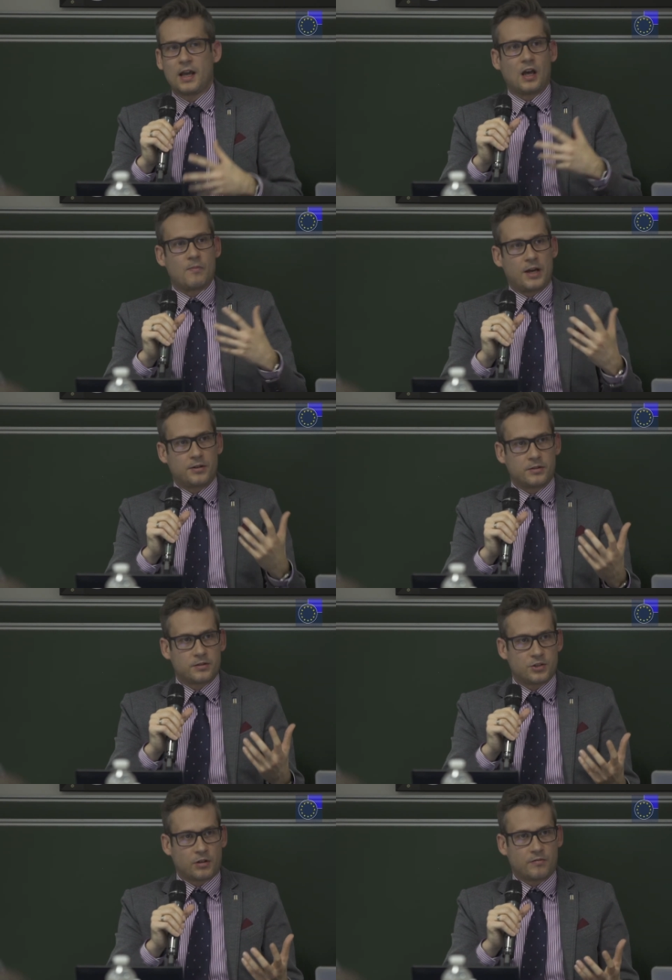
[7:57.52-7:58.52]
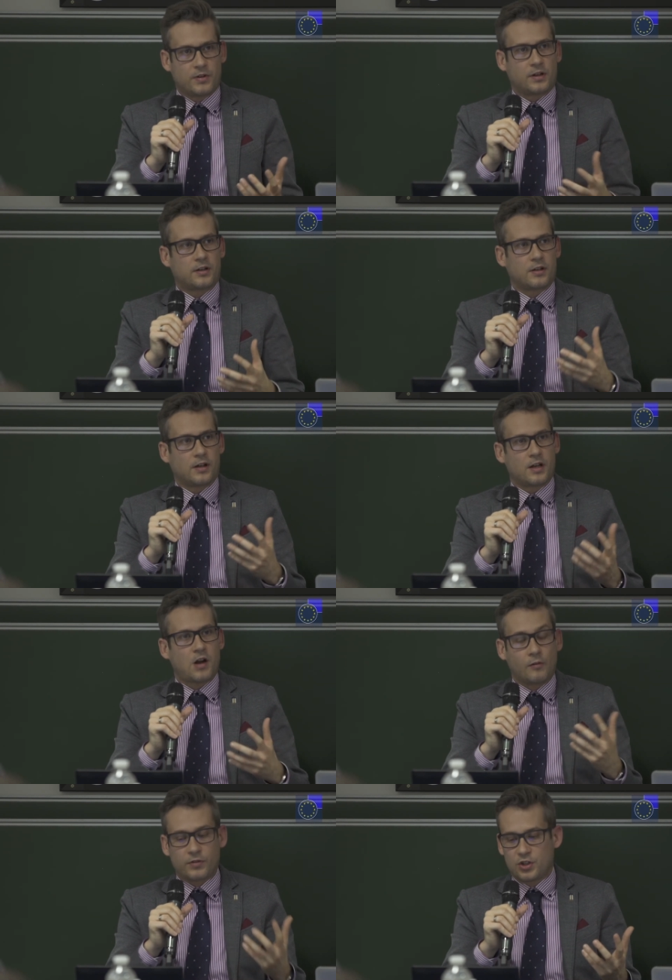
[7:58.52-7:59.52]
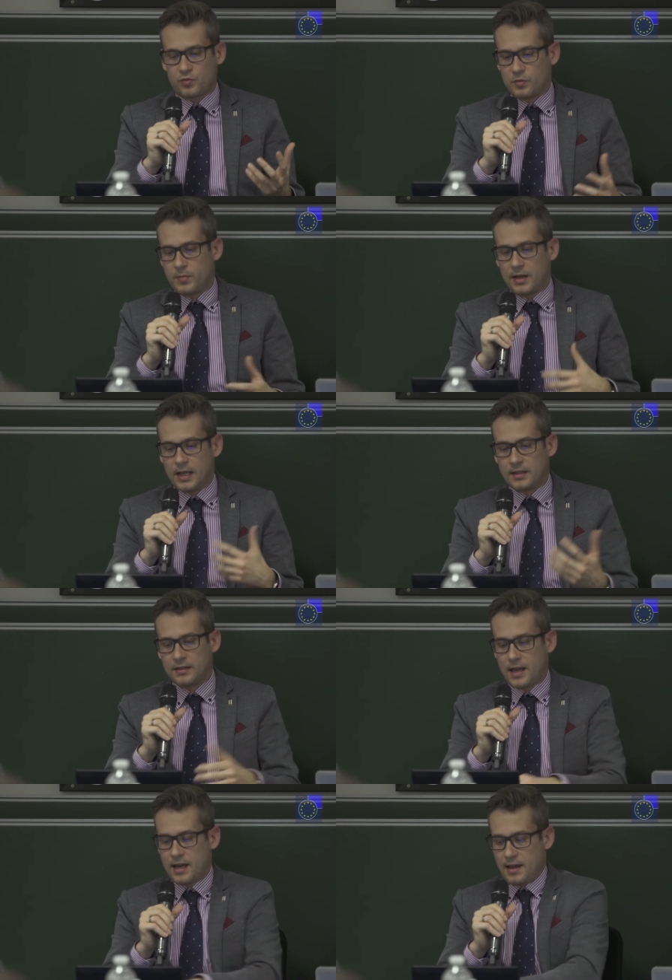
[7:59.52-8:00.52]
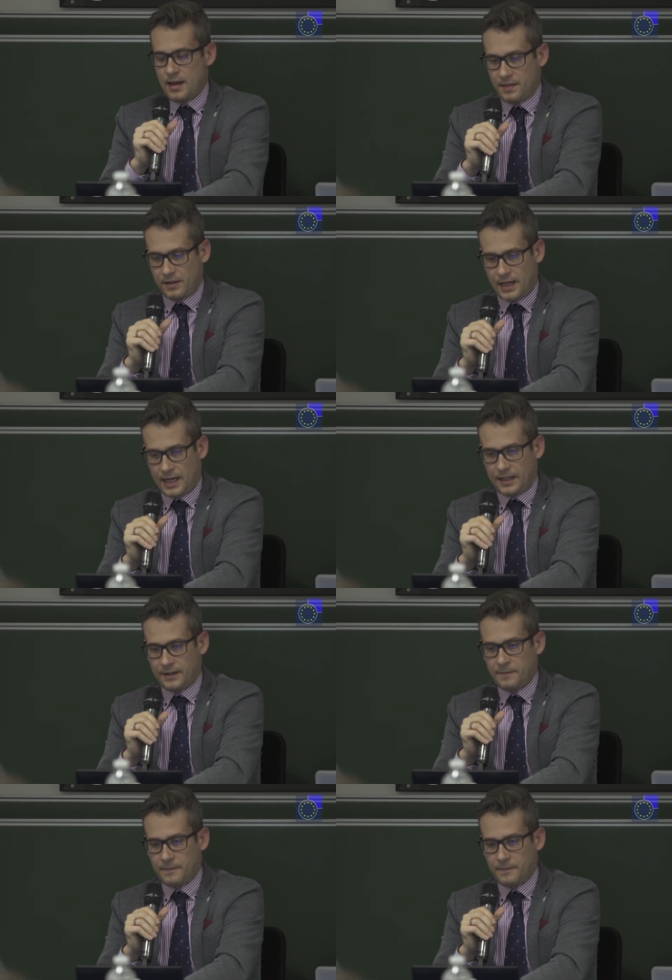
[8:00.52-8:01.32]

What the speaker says: a better geographic coverage would be needed, and the like.